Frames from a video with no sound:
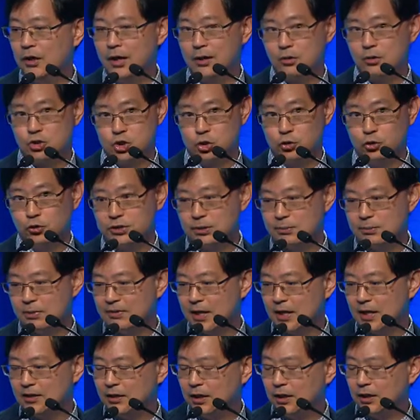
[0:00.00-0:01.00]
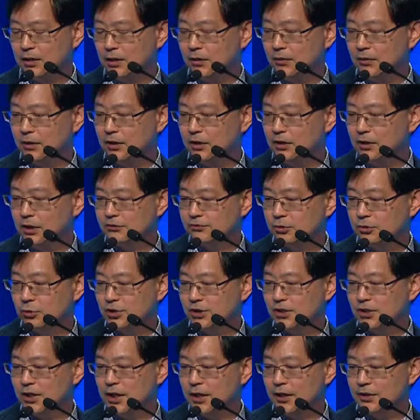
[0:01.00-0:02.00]
And I'll show you some of that data in the next few
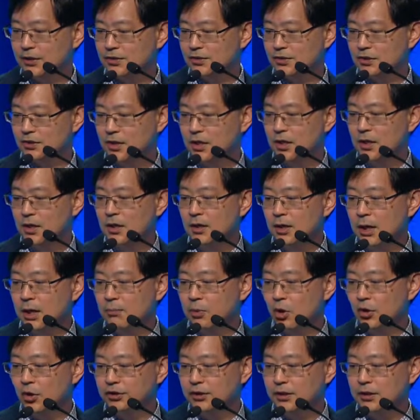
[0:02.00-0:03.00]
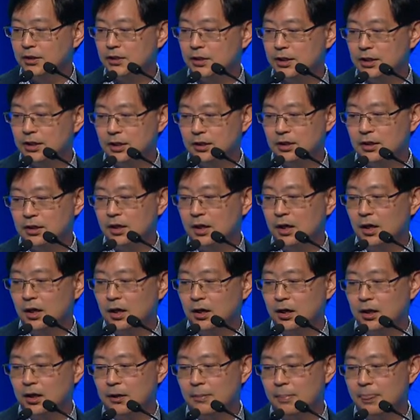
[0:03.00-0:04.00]
slides. Importantly,
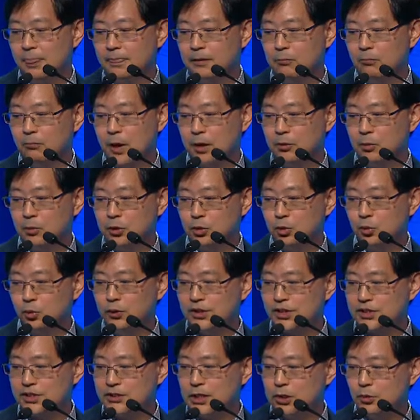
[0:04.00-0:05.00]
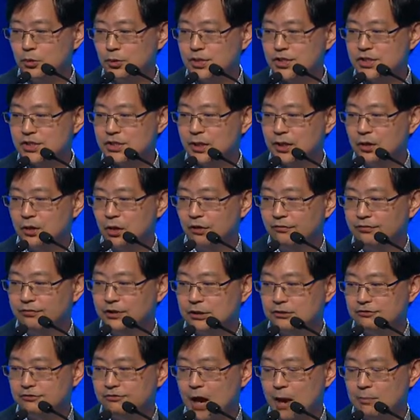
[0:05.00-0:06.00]
um, by we do the sequencing of
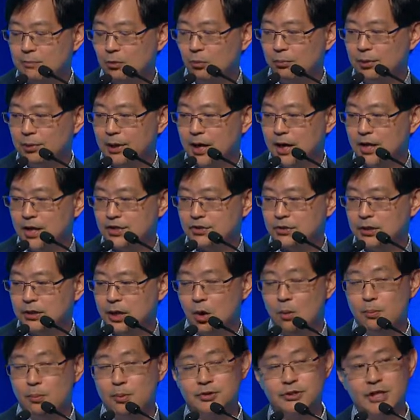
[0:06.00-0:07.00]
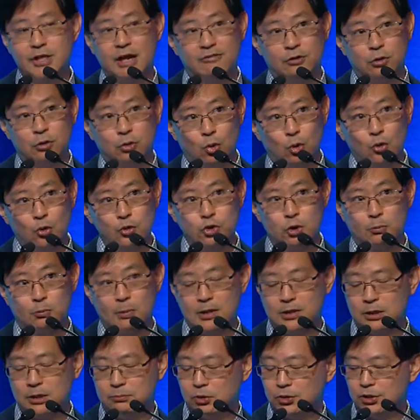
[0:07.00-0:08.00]
these fibroblasts, they almost have no
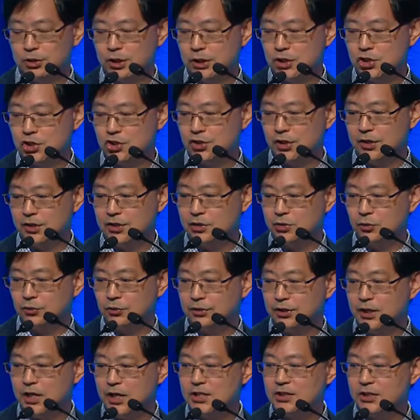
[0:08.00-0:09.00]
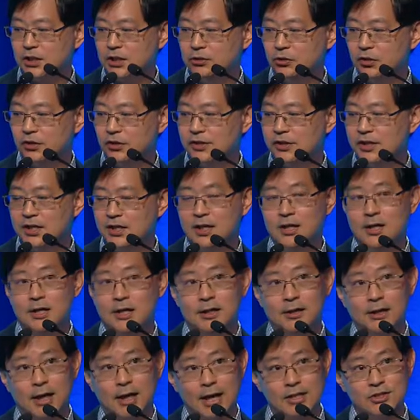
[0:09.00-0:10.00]
somatic mutation, so these are not
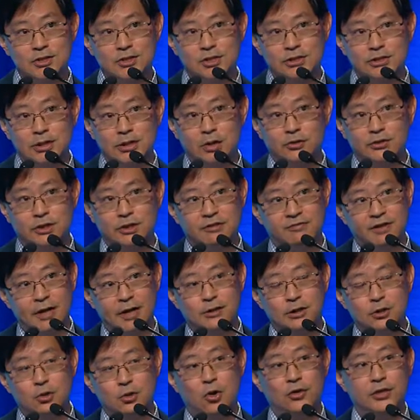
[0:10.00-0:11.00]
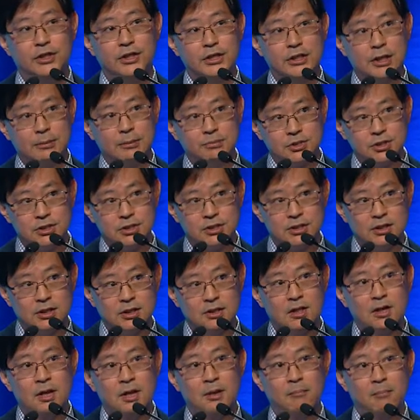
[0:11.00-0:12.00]
cancer cells that have undergone
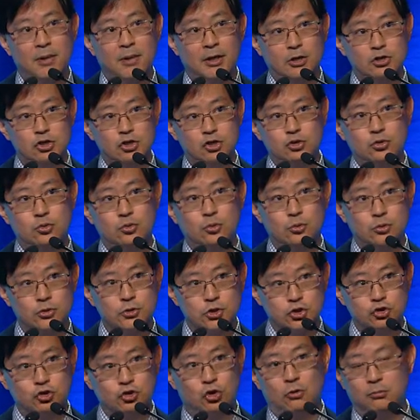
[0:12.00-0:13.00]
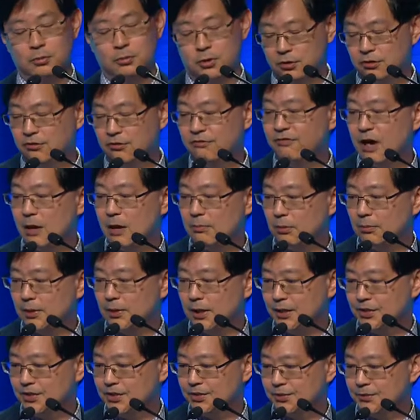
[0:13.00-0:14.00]
EMT, but are true stromal
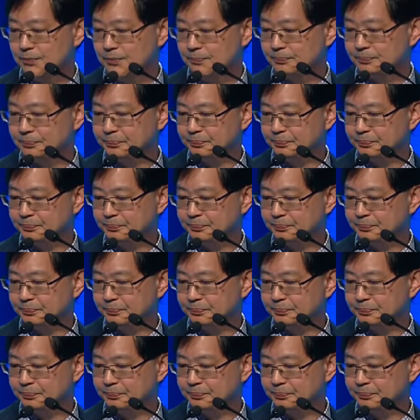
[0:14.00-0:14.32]
fibroblasts.